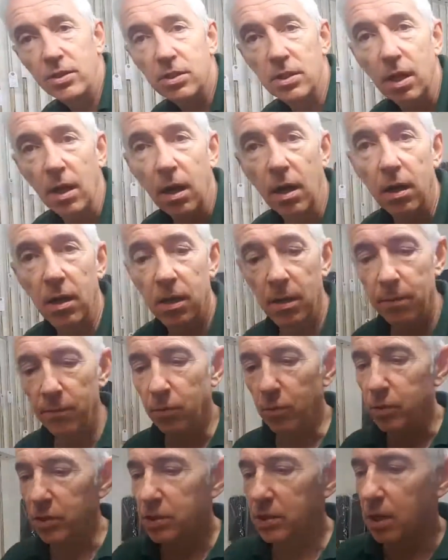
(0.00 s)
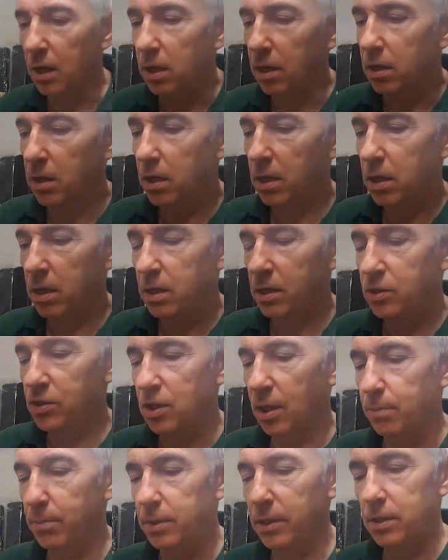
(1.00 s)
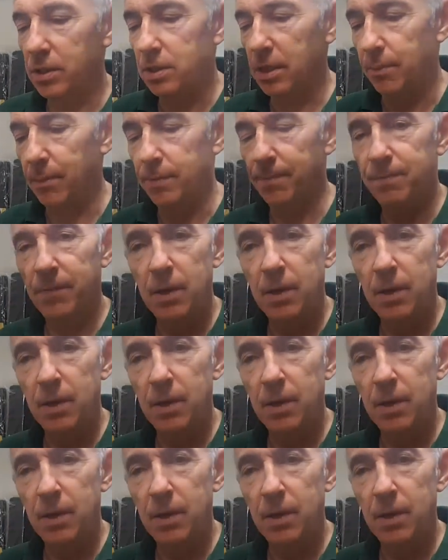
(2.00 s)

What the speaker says: start before you start jumping into something.